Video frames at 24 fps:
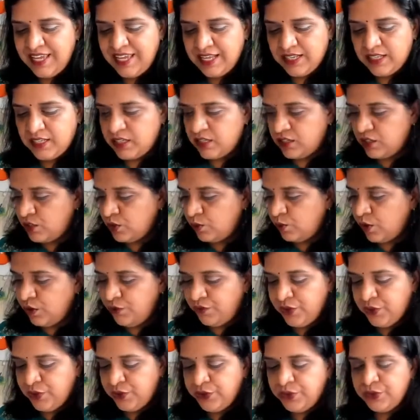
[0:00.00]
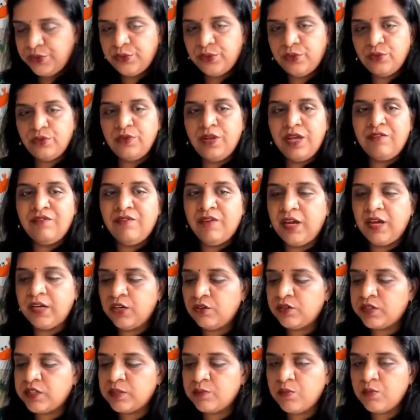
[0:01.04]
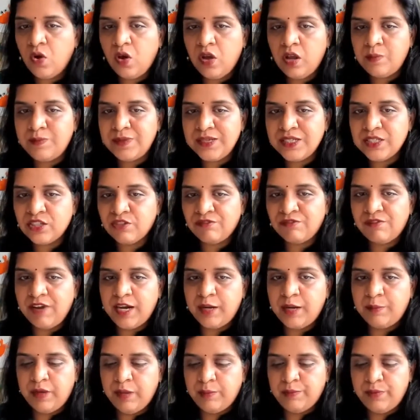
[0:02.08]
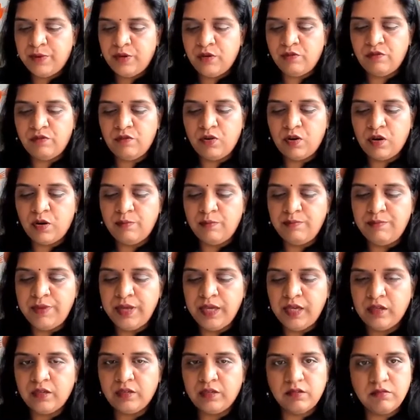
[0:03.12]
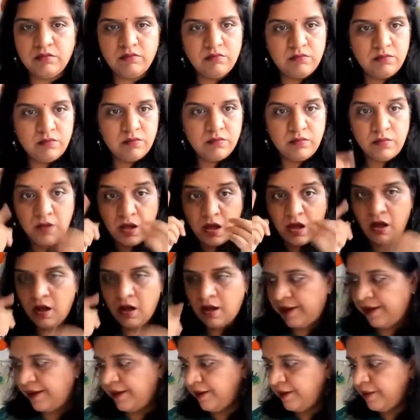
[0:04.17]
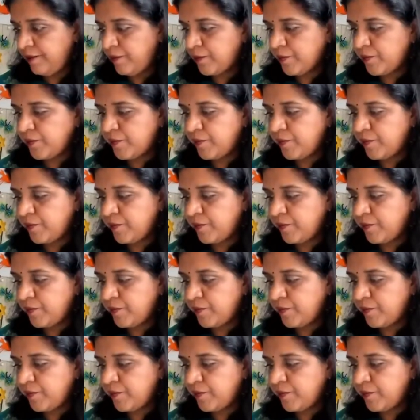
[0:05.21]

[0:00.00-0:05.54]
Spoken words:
Yes, so what we're going to do, I've cut out a small piece of white paper for a big eye,